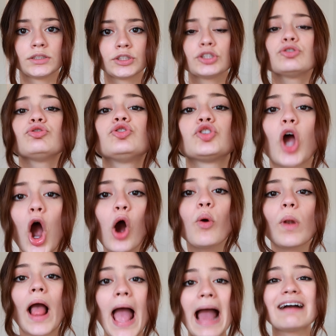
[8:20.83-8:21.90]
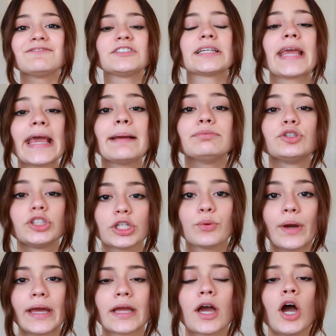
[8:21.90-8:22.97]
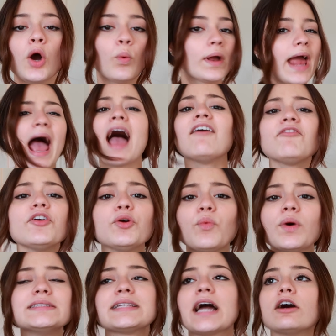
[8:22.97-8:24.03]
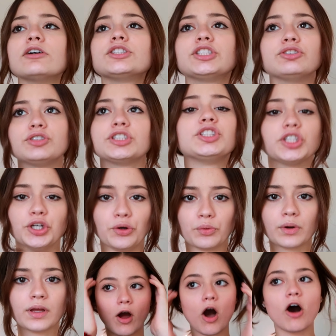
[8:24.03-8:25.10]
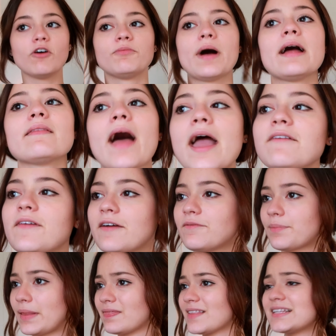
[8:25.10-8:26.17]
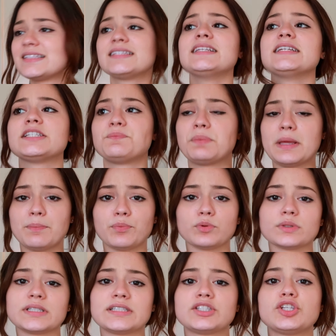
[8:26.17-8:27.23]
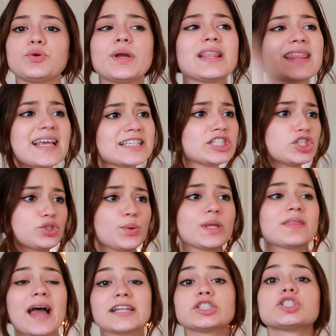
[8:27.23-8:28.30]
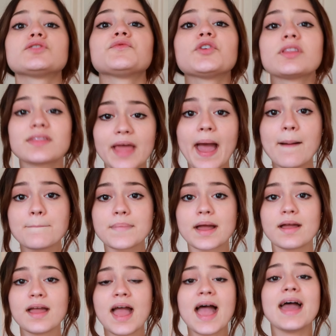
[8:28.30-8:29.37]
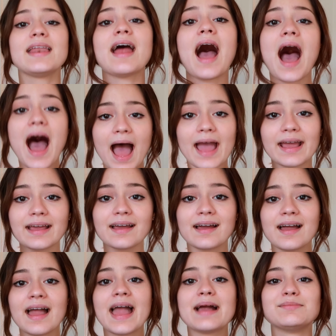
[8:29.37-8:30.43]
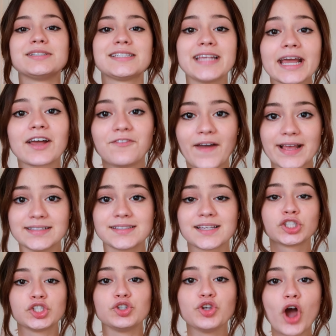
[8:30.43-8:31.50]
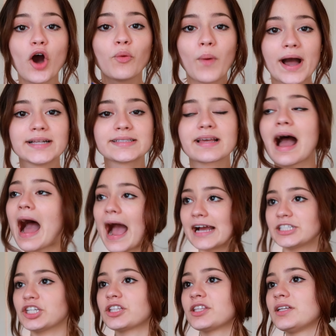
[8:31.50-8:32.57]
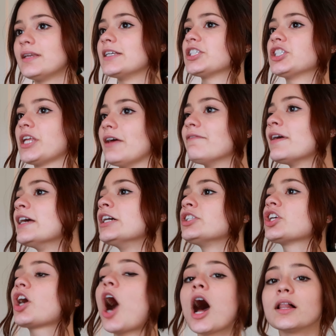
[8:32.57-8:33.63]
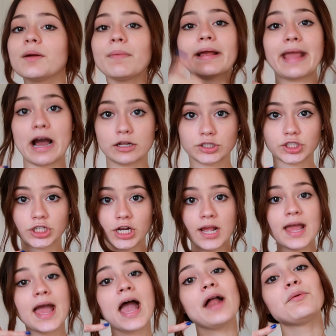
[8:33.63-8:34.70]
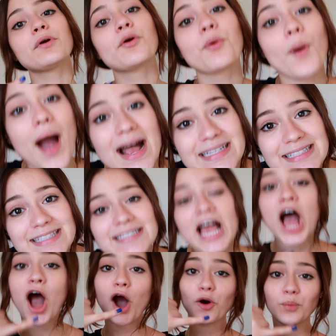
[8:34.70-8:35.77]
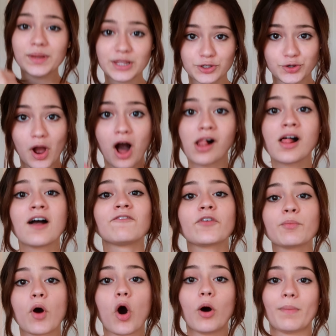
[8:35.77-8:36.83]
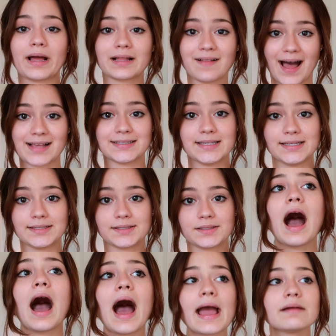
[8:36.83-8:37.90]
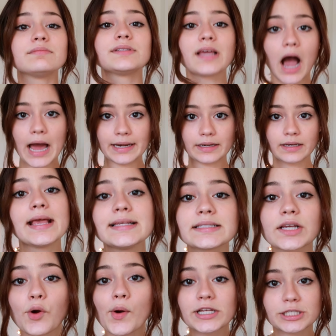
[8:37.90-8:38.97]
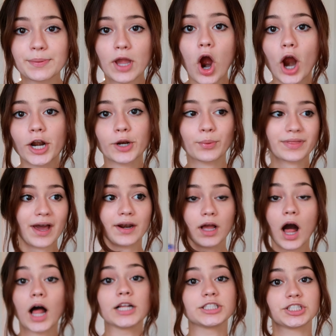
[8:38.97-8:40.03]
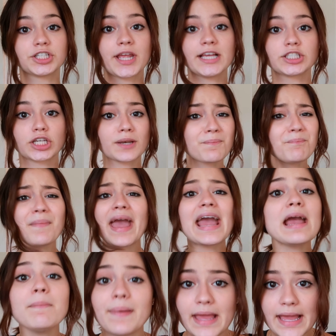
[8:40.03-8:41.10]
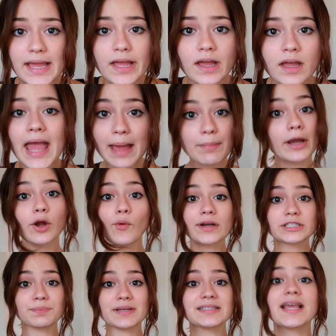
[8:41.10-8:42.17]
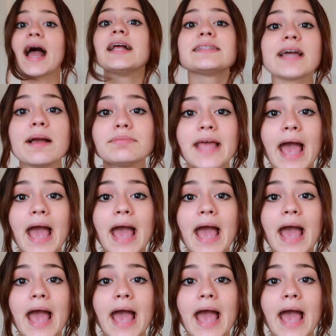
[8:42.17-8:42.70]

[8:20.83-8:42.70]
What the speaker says: you don't have to keep doing what everyone tells you to do. But all of my life, I've been listening to people and doing this and doing that just for them. And I am sick of it. So you know what? I took the initiative to call up my counselor and request a withdrawal from all my classes. I am done. Is it going to be harder without a college education? Maybe. Am I going to be 10 times